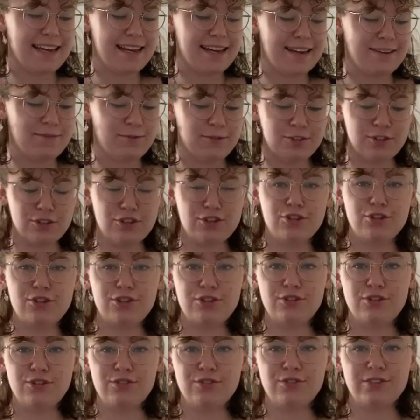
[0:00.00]

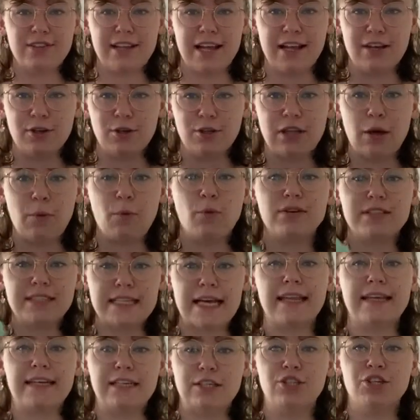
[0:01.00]
They were
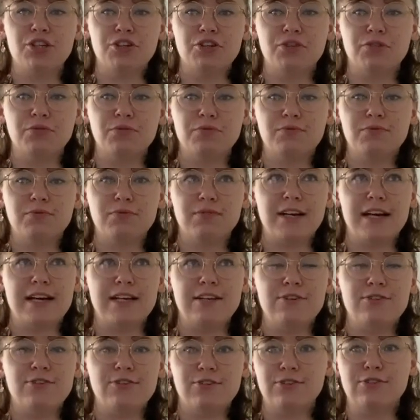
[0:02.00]
selling two,
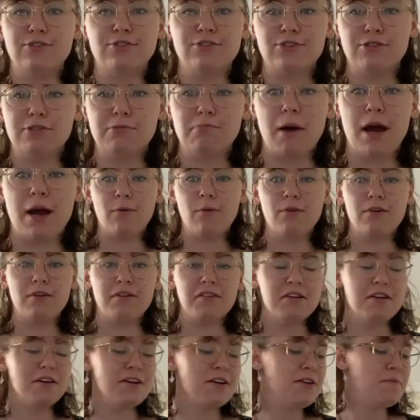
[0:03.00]
and you couldn't just
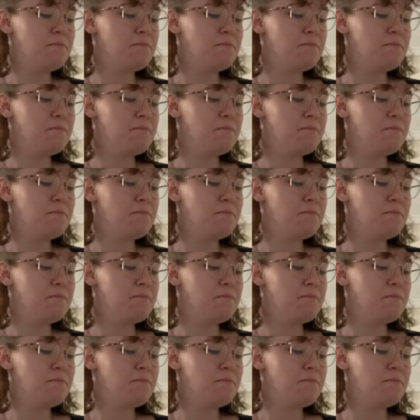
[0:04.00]
one.